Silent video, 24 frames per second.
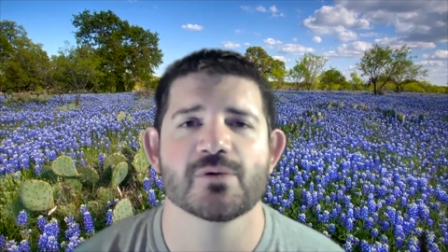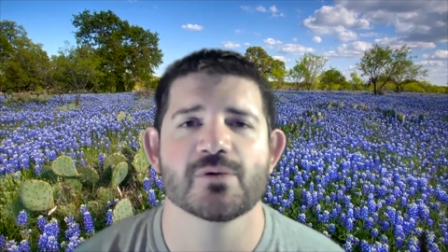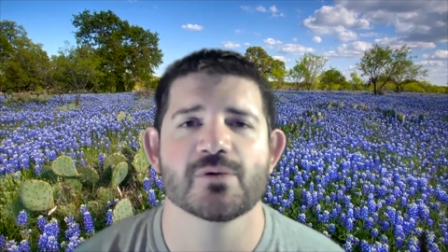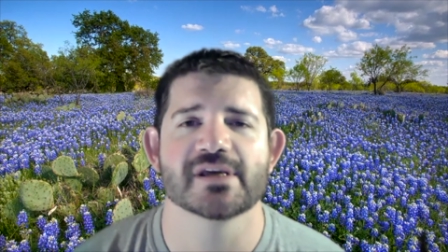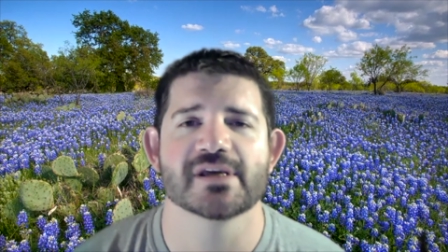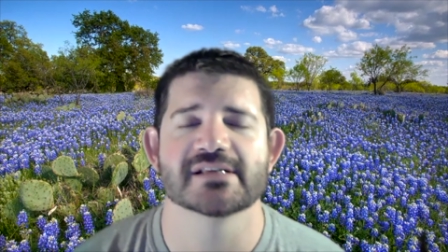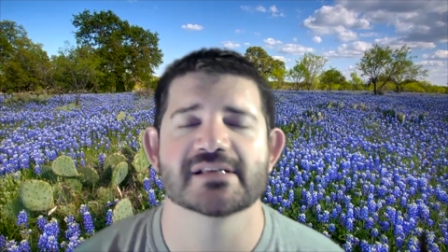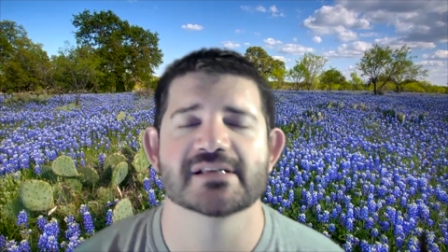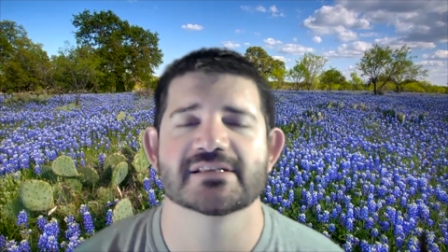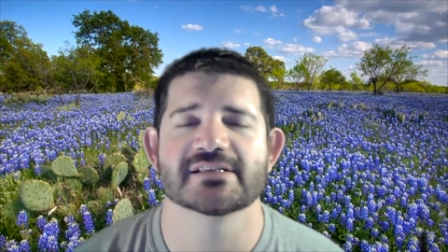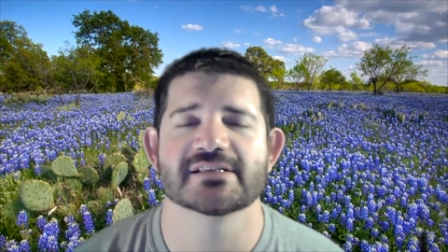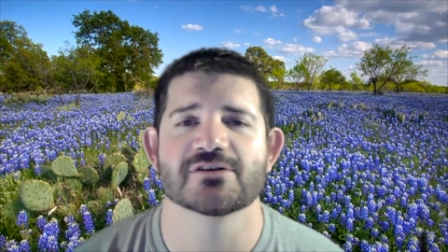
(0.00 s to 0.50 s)
we
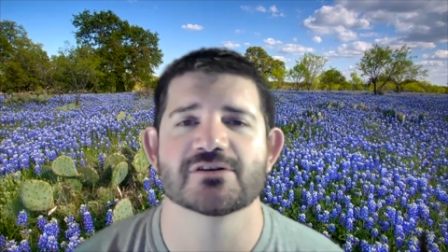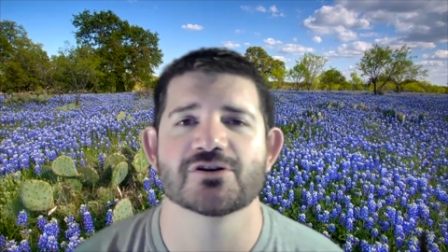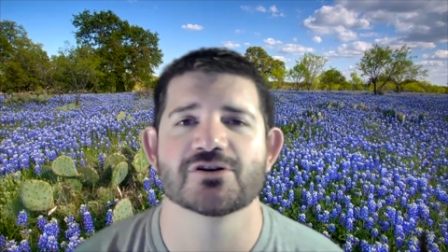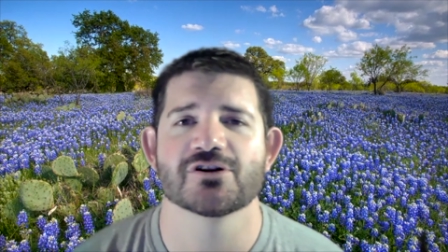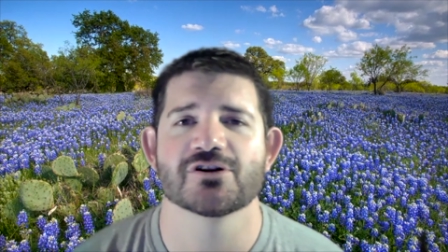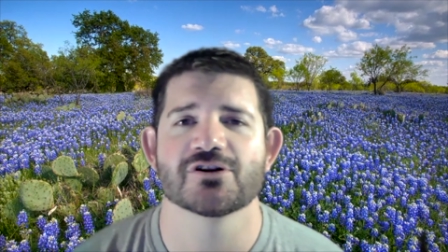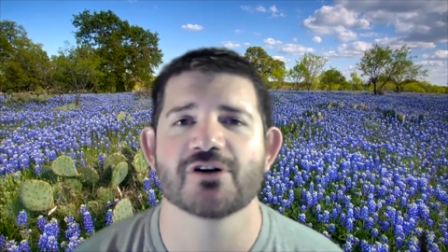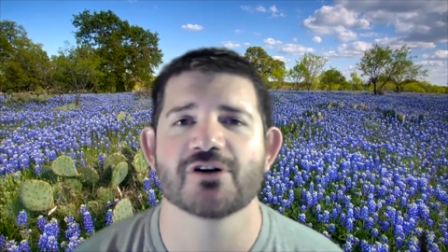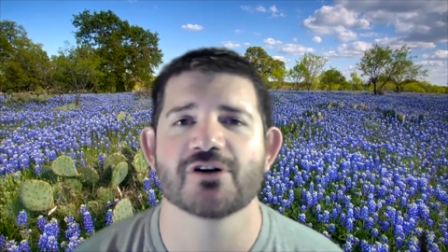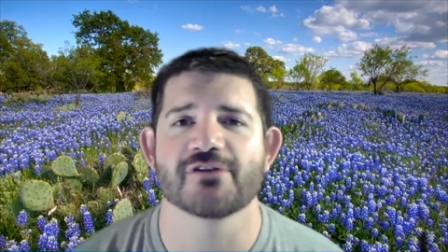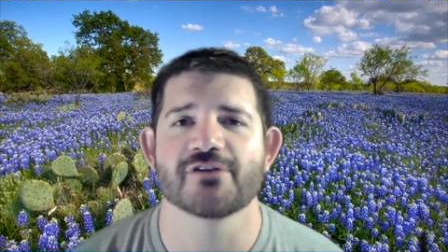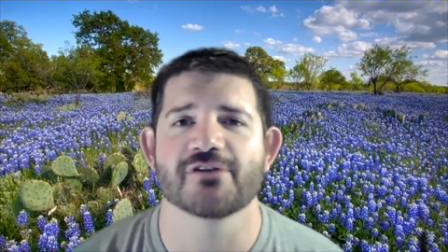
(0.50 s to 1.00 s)
can still
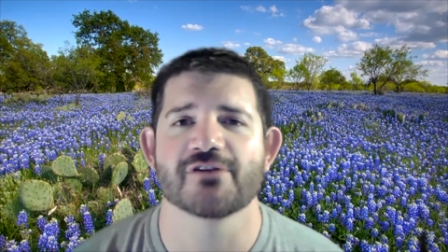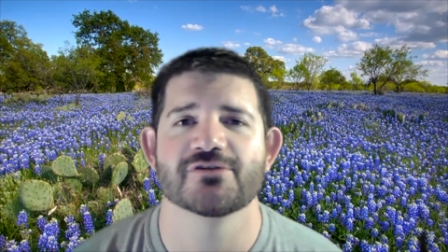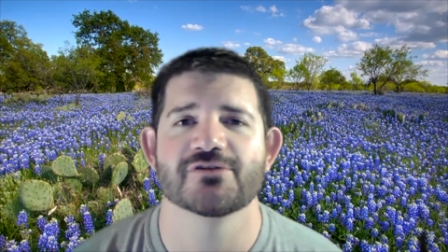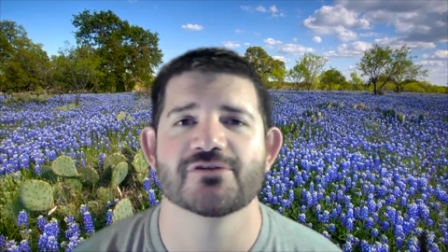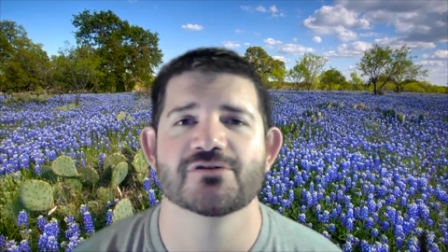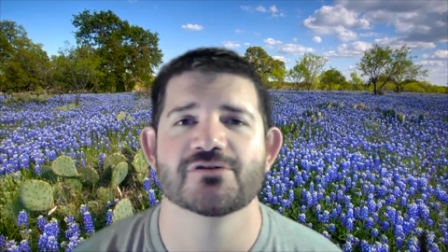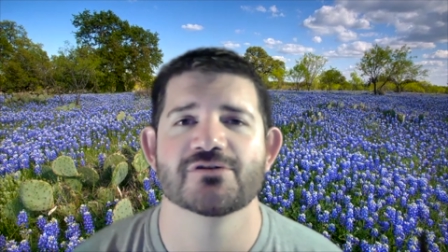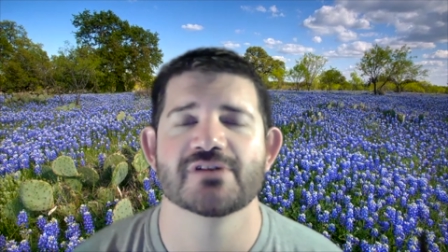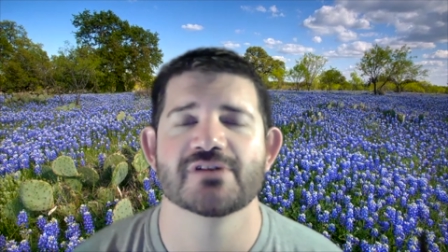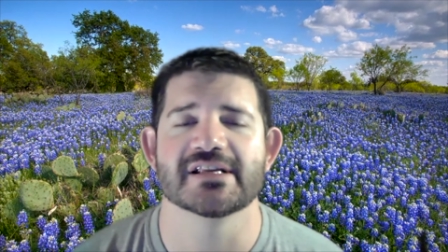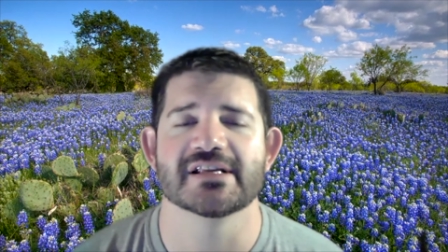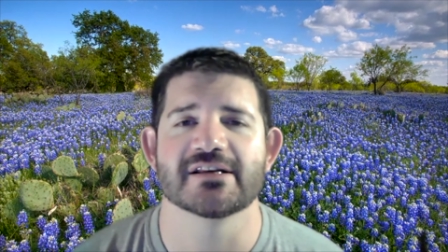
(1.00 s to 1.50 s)
cook our
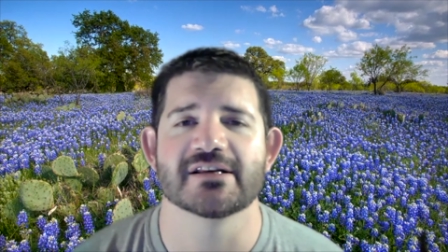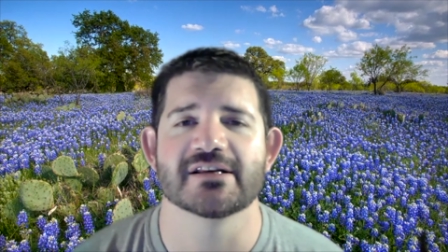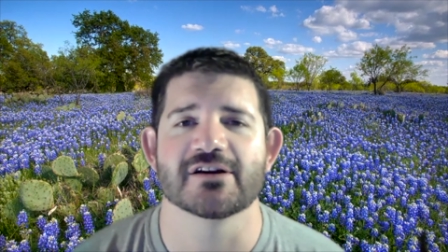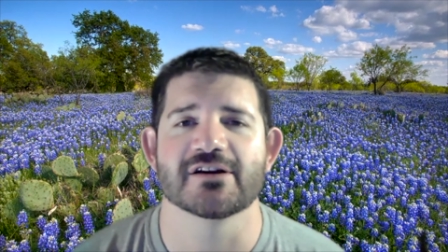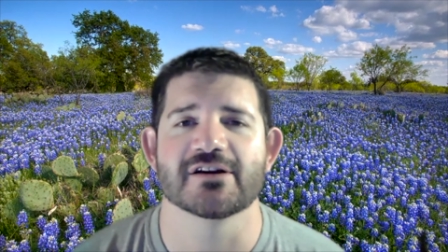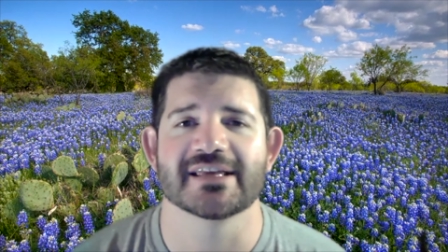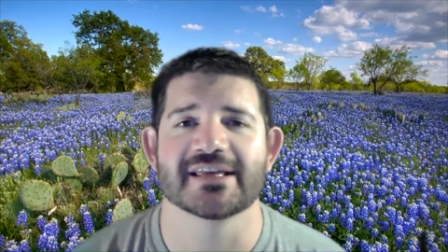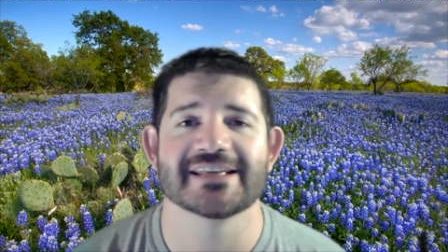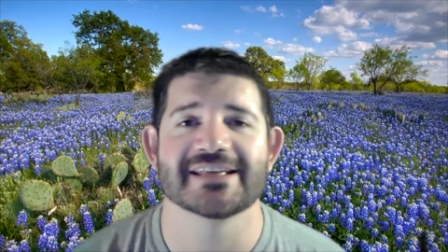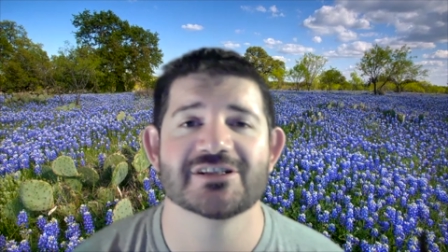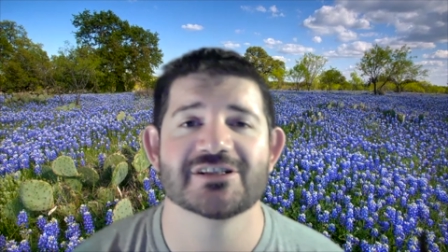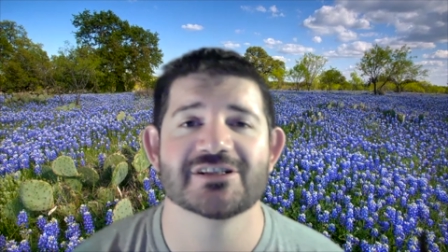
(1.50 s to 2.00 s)
food in our
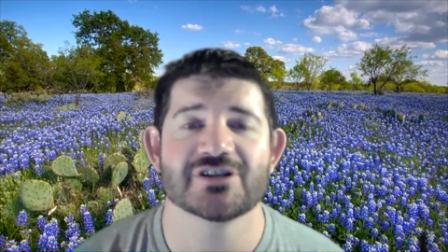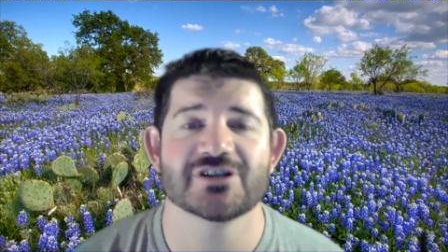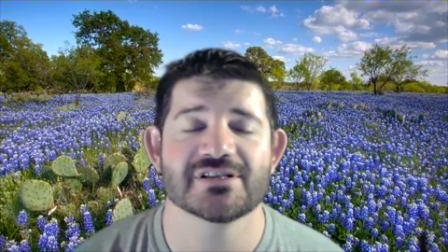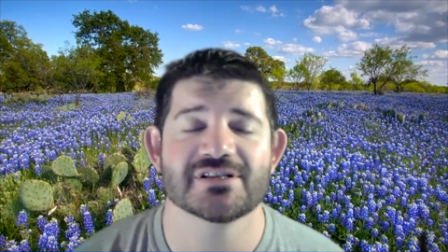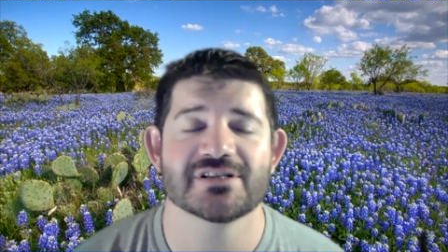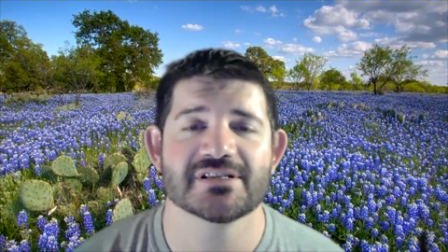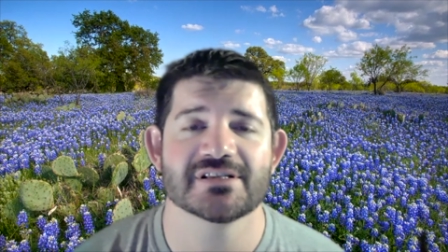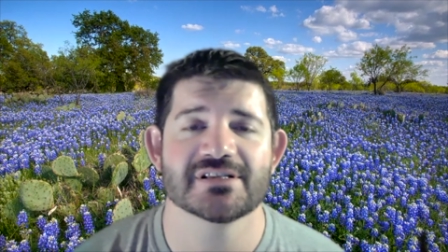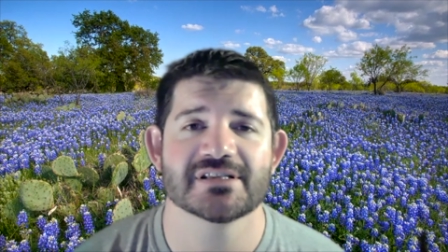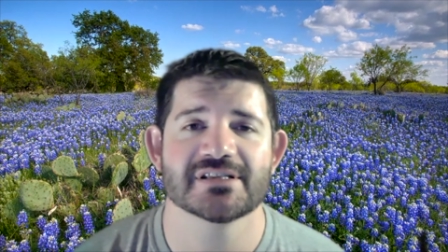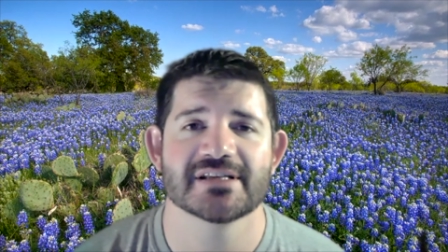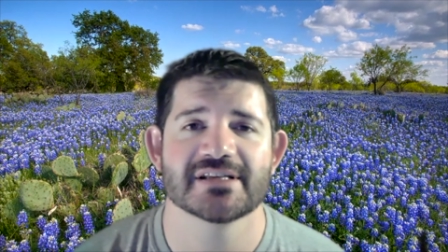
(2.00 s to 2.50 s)

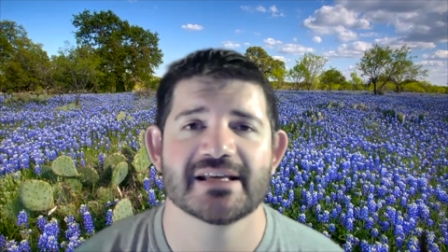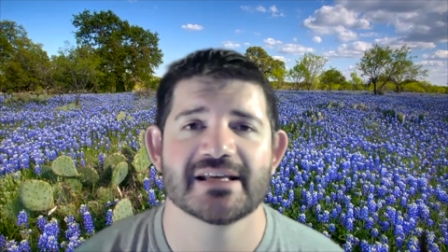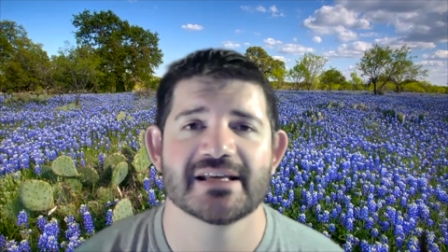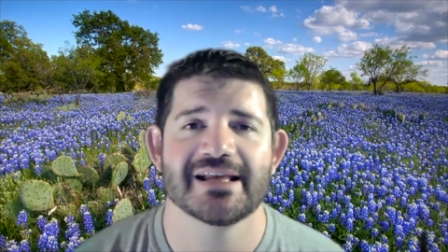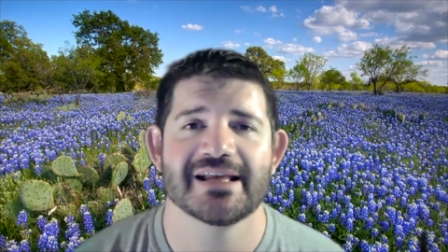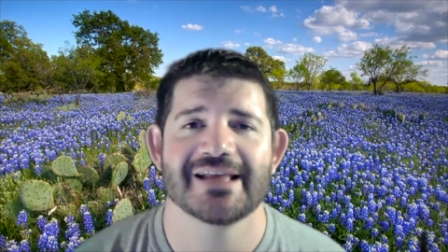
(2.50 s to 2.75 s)
kitchens.